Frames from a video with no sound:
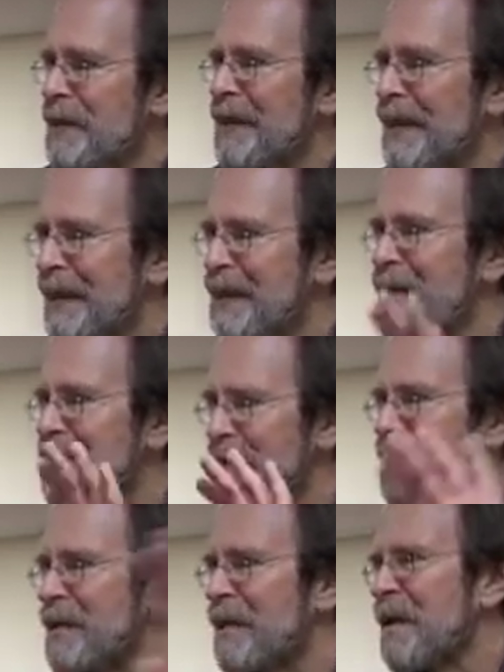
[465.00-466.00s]
and then leave it
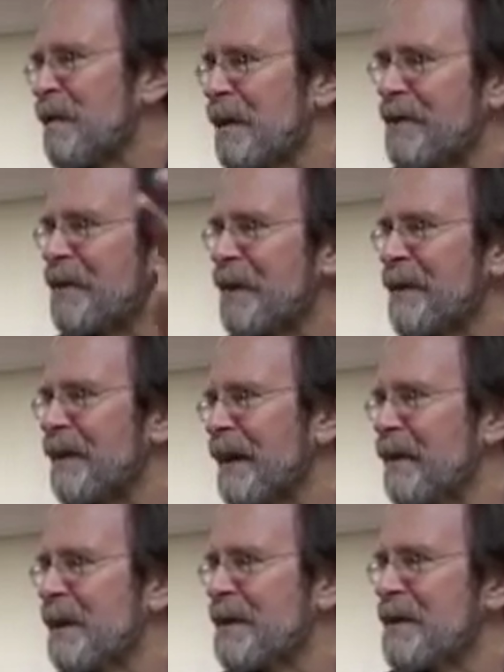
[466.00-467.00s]
to the people to figure
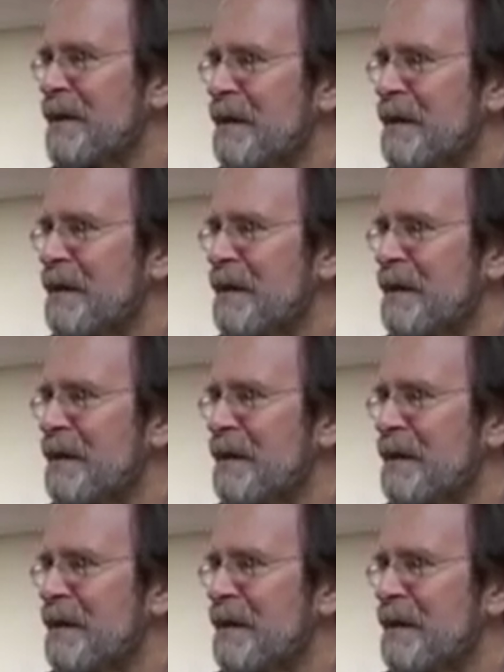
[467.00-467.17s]
out what to